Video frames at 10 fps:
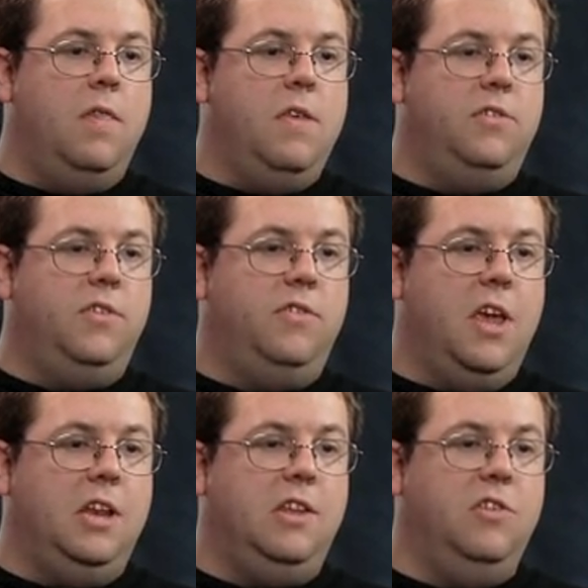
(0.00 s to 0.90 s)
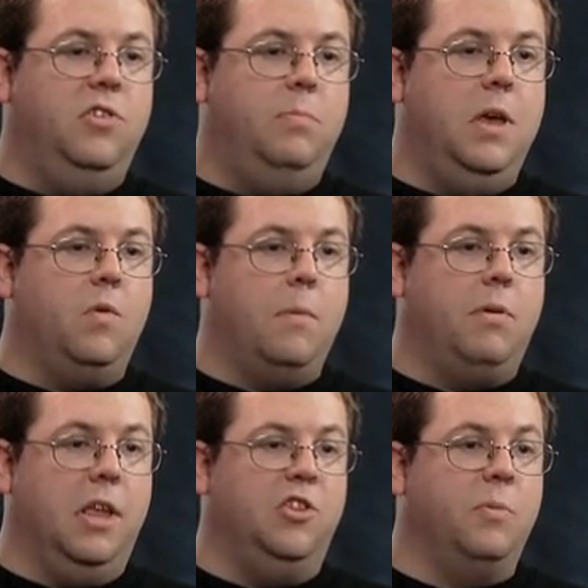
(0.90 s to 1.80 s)
This is a TCP
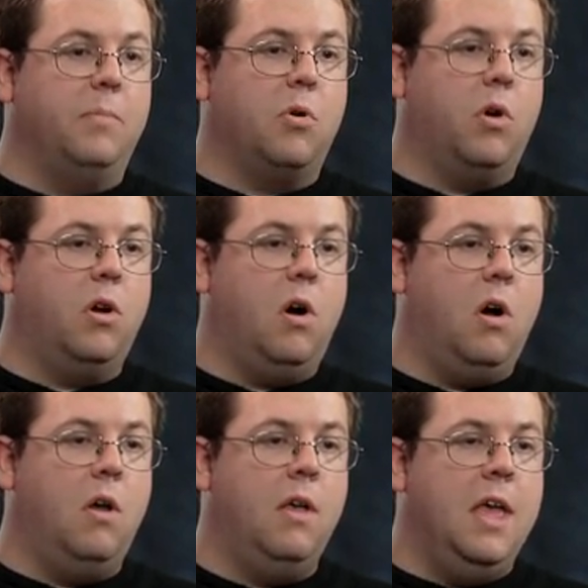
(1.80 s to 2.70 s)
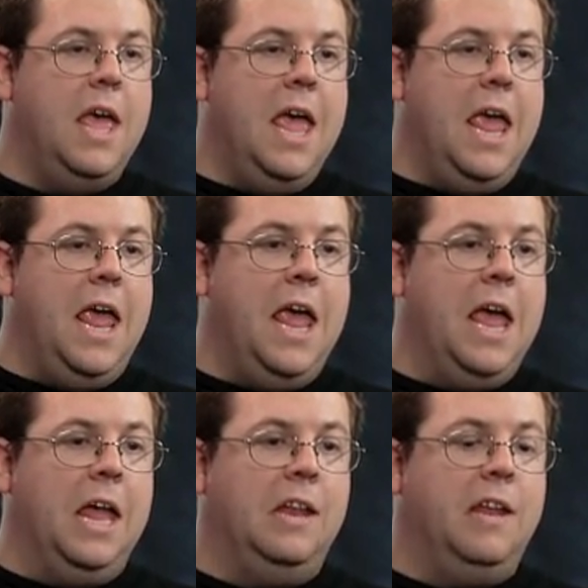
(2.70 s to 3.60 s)
replacement protocol
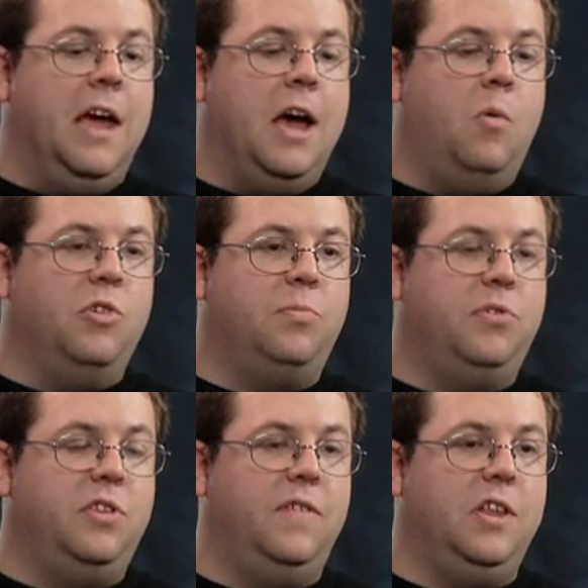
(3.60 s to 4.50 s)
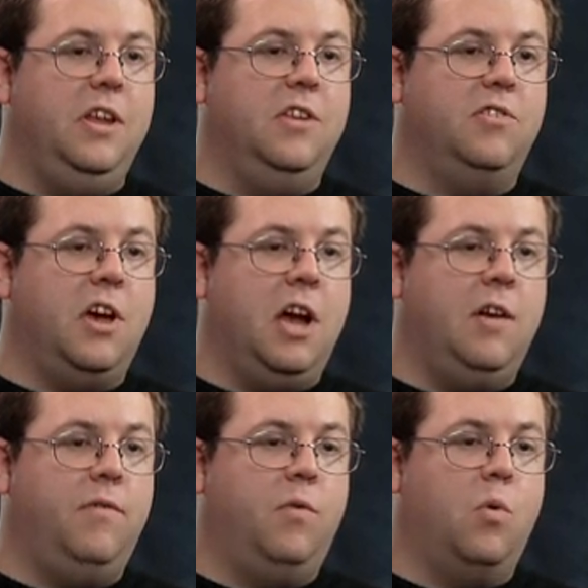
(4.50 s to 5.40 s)
and was specifically
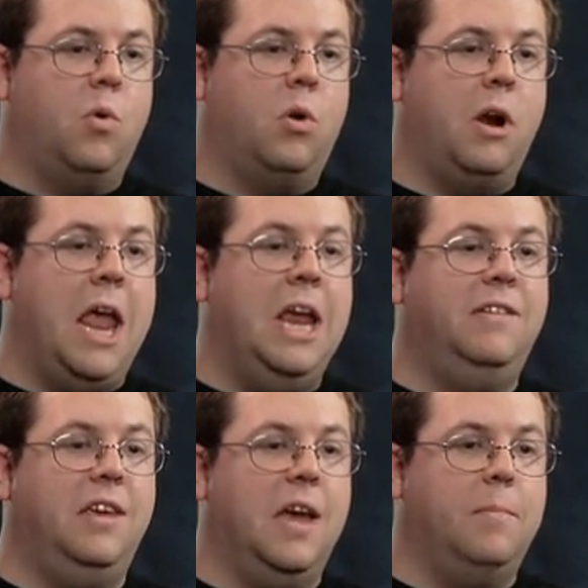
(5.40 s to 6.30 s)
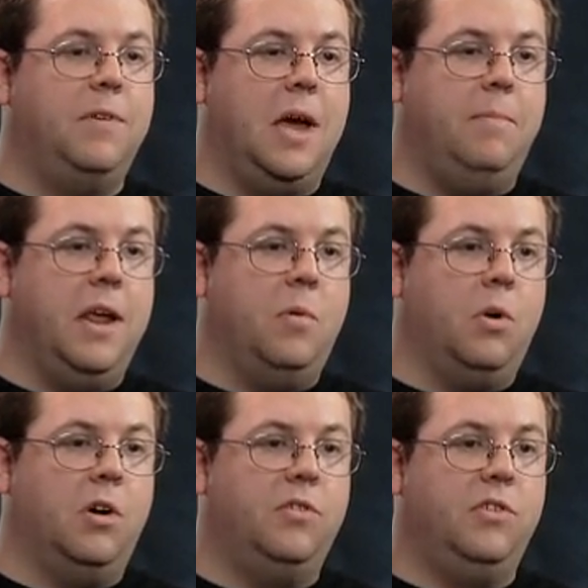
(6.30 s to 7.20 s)
designed for ATM-type
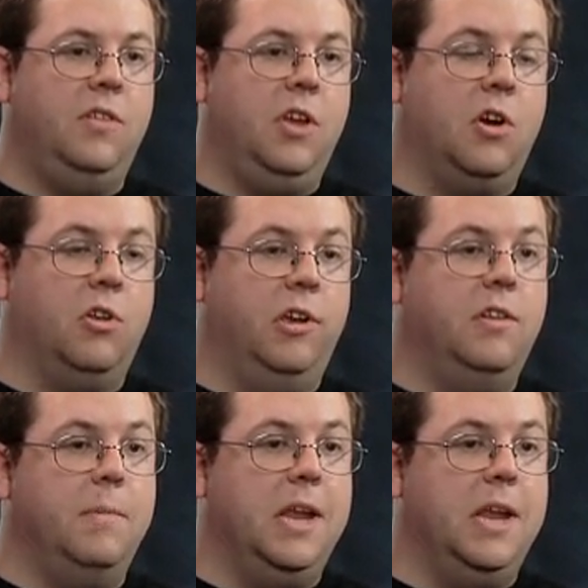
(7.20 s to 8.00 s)
networks in the early to